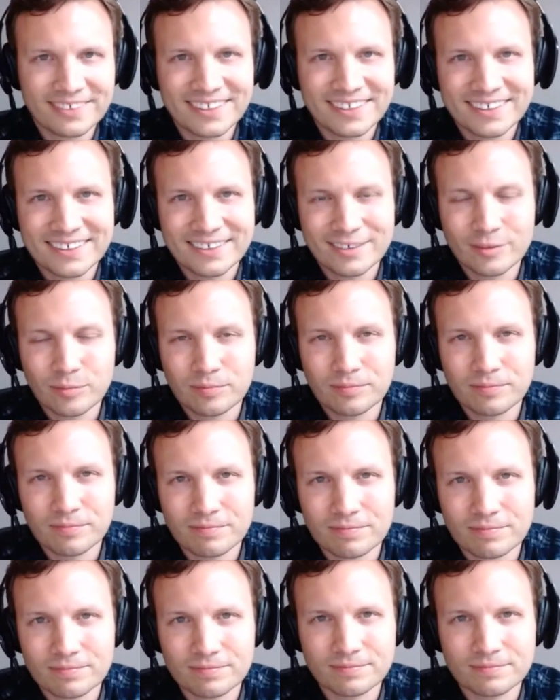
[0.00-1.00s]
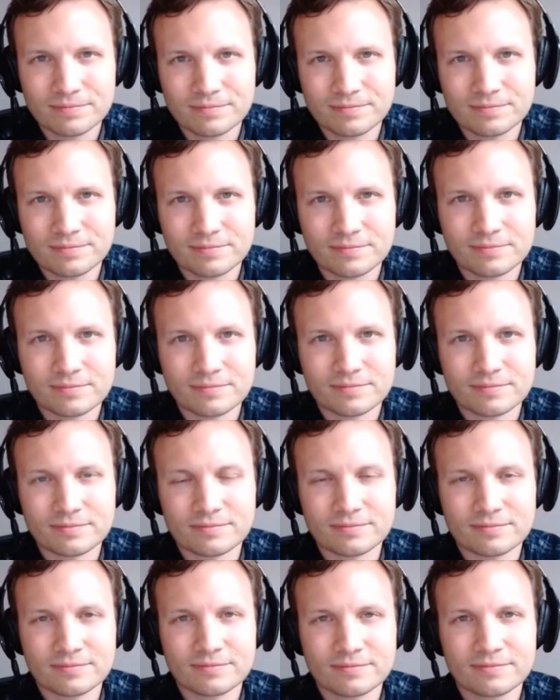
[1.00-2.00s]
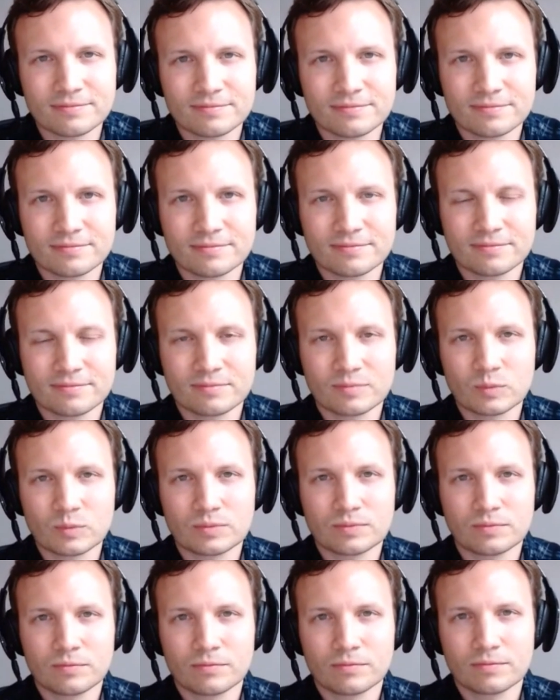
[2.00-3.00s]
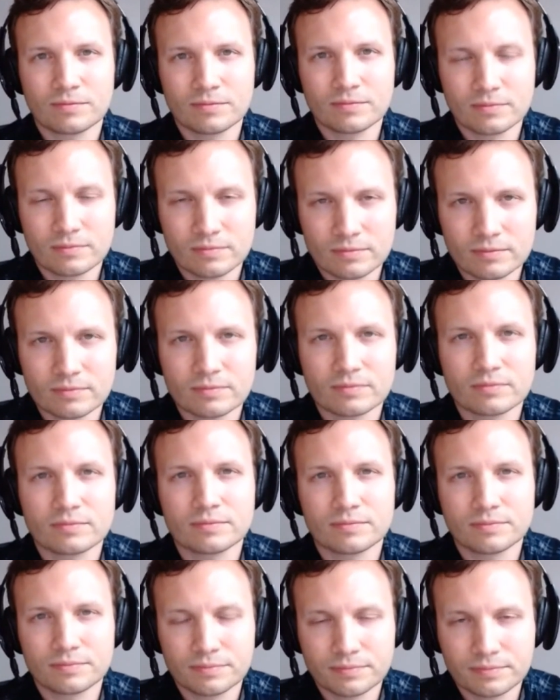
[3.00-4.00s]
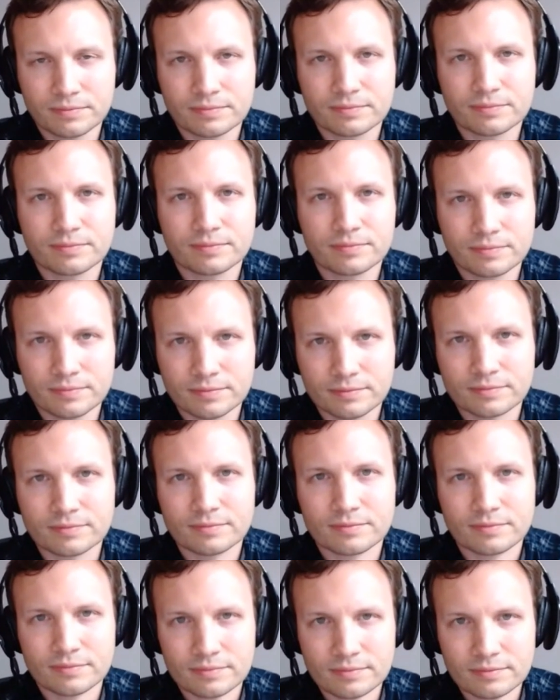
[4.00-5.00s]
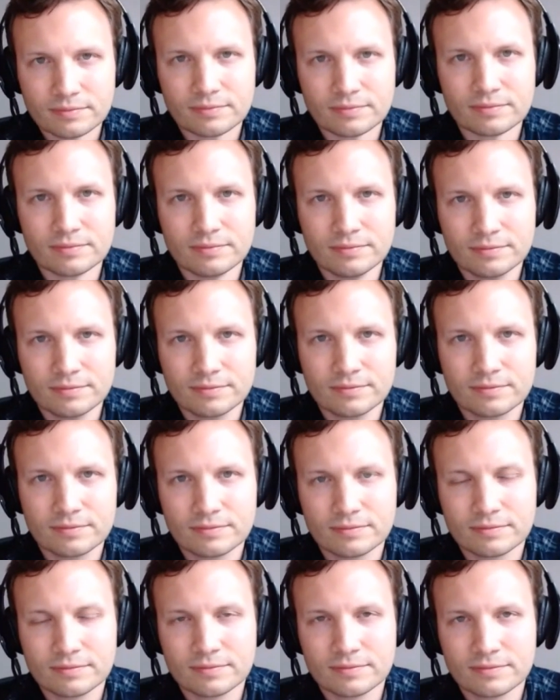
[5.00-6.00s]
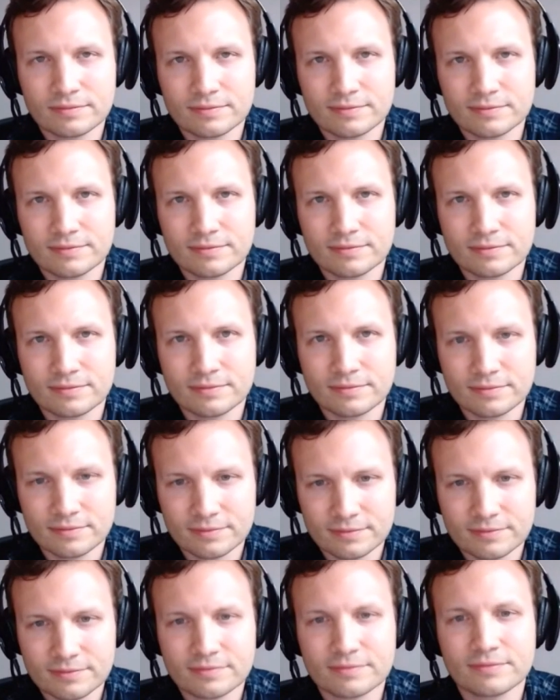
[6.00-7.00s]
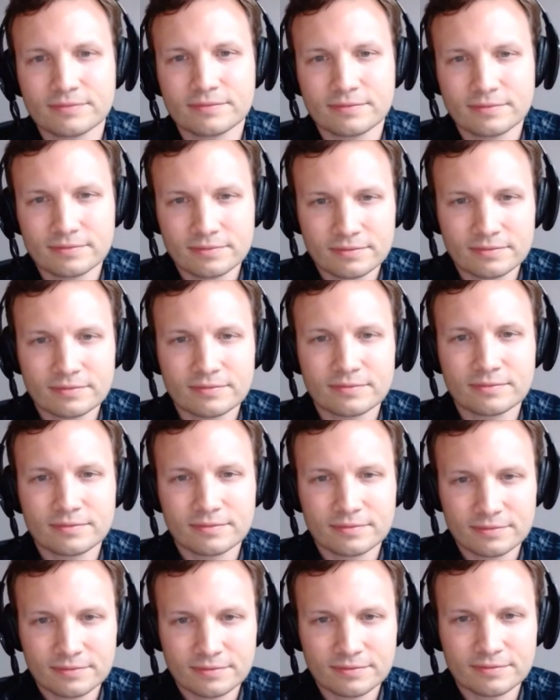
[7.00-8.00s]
[no speech]